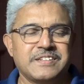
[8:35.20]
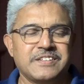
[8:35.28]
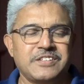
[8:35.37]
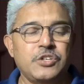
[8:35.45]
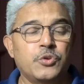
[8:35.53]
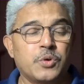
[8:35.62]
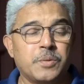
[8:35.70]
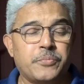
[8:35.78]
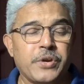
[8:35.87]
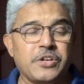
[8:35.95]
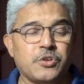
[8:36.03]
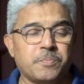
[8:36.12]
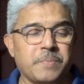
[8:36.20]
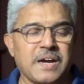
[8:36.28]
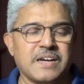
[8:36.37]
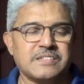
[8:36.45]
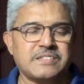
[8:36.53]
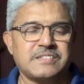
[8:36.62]
you will bring to
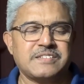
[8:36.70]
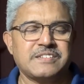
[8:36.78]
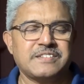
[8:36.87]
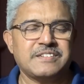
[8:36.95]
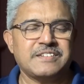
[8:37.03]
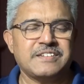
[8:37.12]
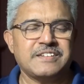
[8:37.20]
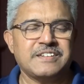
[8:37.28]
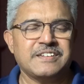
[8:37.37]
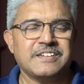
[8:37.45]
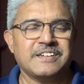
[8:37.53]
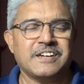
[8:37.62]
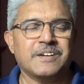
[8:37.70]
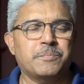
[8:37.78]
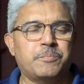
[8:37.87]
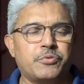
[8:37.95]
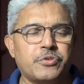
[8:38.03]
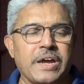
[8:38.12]
pass a
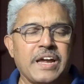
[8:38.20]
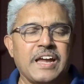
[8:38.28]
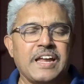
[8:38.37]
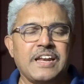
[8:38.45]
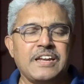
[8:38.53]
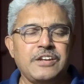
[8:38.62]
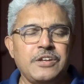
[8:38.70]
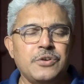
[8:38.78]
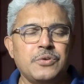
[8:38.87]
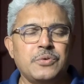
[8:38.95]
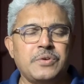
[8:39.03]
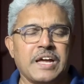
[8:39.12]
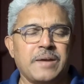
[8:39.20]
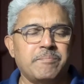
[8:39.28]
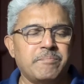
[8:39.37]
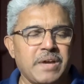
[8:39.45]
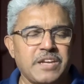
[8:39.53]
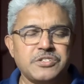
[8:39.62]
brand new
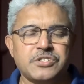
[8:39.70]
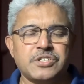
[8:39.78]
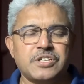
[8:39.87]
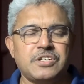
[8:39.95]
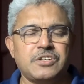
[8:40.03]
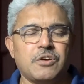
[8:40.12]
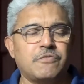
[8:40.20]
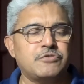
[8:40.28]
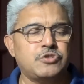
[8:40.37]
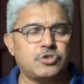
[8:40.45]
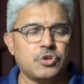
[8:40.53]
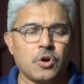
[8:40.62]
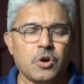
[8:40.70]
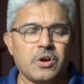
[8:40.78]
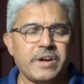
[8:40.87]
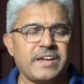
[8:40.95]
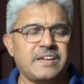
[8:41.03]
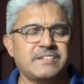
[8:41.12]
dimension of
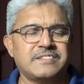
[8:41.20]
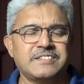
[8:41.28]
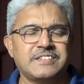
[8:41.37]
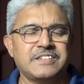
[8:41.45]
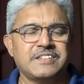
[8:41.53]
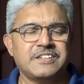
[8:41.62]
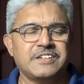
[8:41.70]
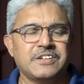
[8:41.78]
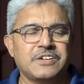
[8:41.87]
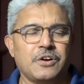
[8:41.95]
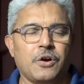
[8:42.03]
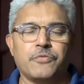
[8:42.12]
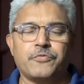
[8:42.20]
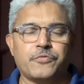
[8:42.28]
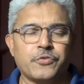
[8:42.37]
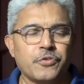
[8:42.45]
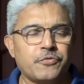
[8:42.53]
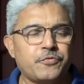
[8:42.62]
joy, of
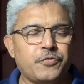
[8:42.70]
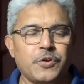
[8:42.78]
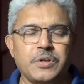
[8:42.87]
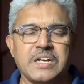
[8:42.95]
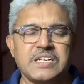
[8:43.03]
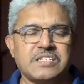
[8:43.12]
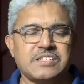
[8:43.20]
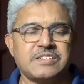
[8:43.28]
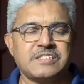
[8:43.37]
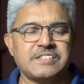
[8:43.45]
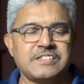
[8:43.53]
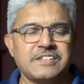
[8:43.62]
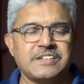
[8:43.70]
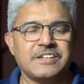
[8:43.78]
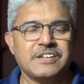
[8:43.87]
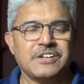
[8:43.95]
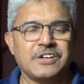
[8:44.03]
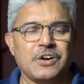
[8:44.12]
fruitfulness,
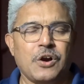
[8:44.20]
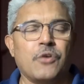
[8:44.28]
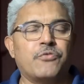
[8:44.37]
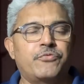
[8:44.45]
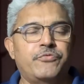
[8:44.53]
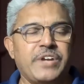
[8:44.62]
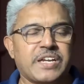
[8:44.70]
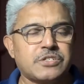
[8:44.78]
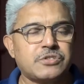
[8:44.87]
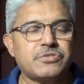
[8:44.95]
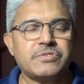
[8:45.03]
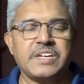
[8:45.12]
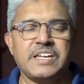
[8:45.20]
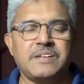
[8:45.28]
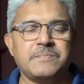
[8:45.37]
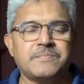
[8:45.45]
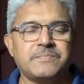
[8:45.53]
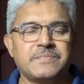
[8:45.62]
of victory,
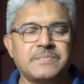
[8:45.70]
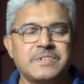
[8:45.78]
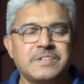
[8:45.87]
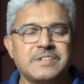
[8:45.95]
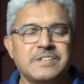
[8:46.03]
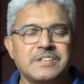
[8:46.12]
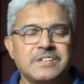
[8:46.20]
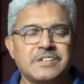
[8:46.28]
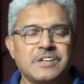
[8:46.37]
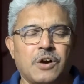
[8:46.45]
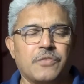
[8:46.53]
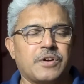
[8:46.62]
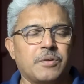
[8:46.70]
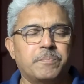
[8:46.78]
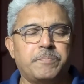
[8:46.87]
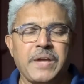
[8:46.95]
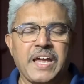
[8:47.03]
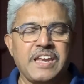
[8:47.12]
of
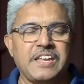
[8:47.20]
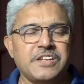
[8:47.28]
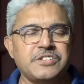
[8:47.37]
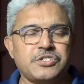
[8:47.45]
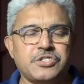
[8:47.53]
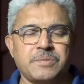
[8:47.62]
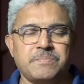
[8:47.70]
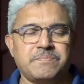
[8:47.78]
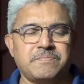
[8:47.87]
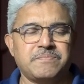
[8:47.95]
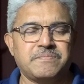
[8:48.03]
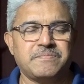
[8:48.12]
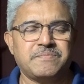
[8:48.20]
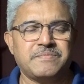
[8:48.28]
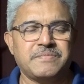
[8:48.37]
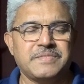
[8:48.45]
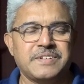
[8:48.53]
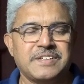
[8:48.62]
companionship
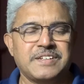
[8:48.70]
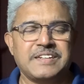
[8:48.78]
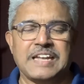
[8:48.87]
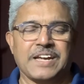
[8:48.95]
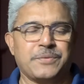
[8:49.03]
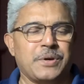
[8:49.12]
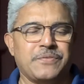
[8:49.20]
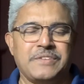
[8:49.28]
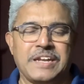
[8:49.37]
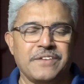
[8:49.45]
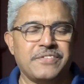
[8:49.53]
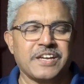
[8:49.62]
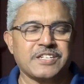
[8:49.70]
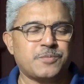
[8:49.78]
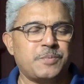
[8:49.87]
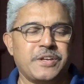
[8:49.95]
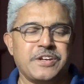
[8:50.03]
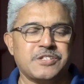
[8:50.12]
like we've never
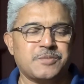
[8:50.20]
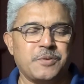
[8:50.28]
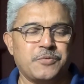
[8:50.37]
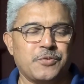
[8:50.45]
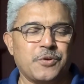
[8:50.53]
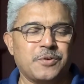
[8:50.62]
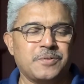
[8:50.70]
experienced before.